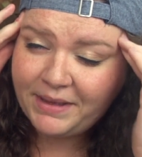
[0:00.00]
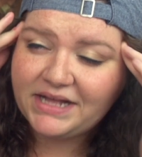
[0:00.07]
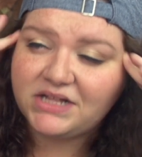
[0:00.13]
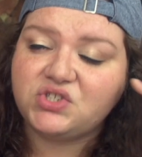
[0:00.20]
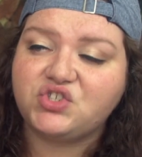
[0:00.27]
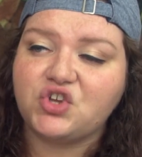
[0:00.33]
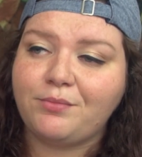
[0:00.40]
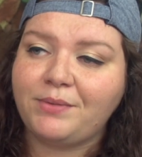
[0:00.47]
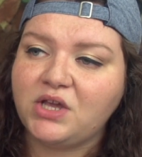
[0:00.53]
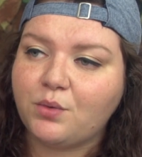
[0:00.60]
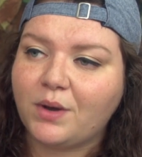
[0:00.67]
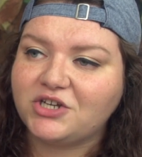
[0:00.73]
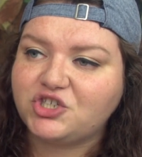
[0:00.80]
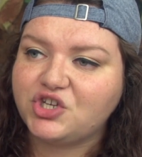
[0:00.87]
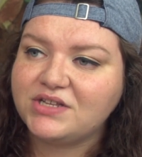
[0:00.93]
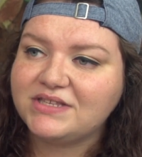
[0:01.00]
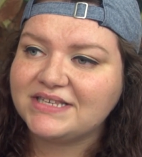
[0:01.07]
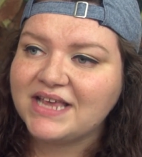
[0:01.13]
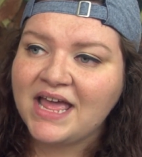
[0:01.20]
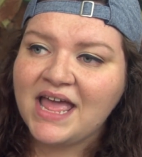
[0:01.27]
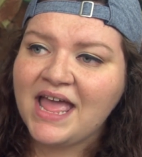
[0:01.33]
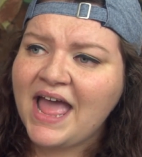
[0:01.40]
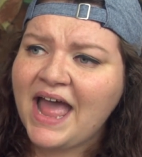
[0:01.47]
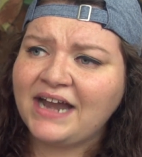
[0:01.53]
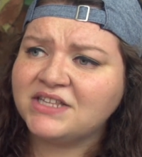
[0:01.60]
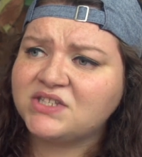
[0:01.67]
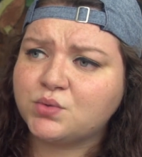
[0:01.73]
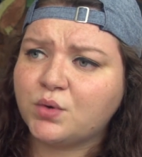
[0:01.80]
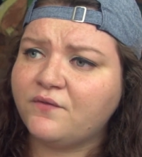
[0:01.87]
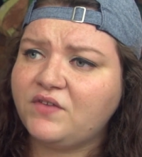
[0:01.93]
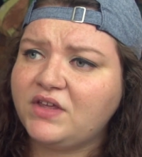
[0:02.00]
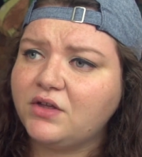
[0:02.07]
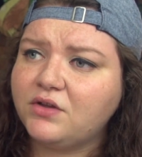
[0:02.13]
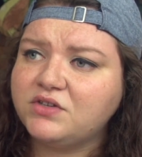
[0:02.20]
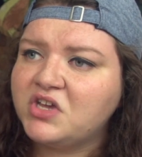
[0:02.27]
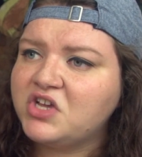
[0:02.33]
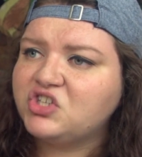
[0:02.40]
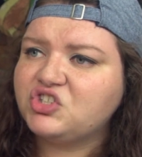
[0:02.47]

I had so many questions, and it's revealed